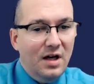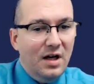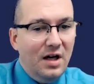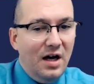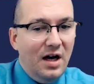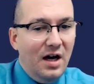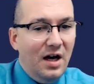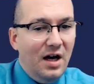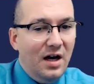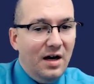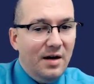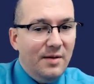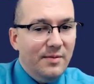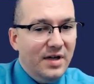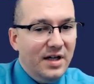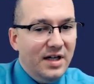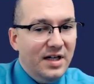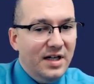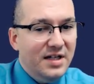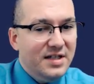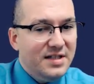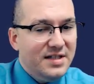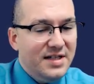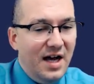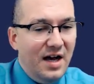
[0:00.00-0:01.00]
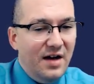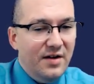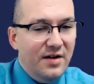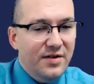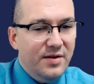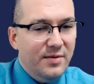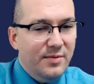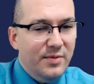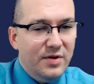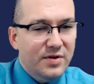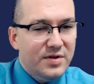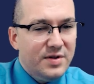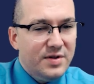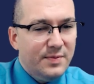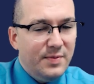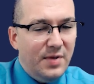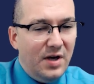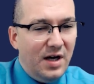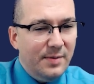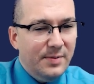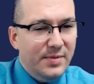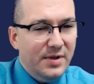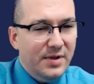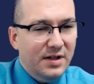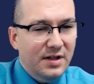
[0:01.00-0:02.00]
It is now the most
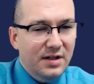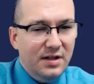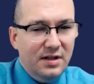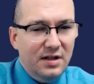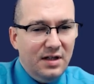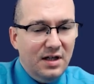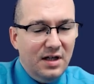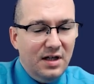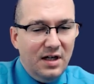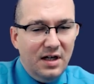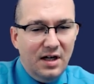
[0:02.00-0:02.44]
popular.